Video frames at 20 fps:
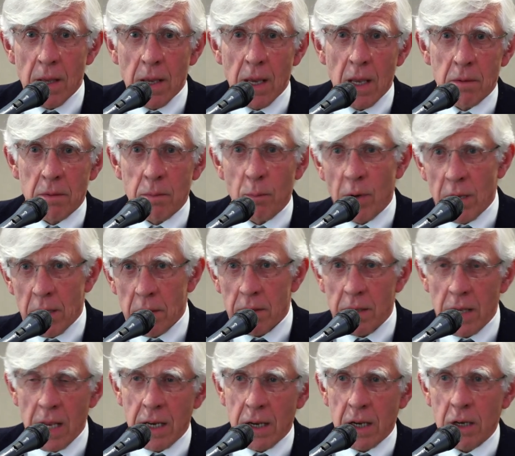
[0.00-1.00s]
it's
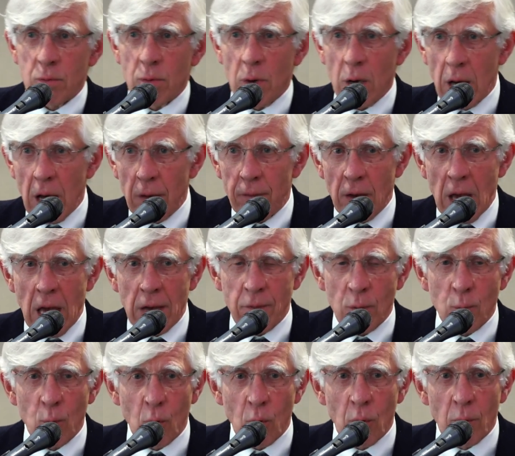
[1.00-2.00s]
leading to a forever
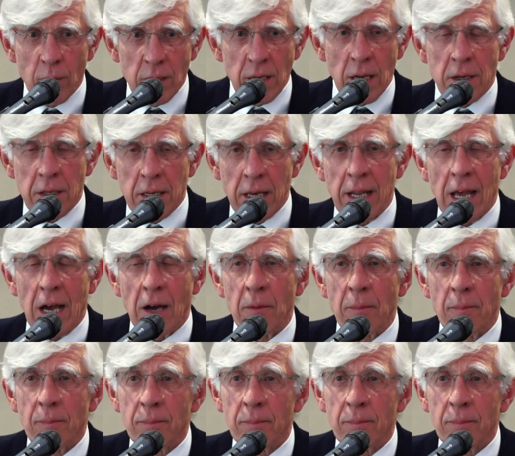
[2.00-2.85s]
war, we need to get out.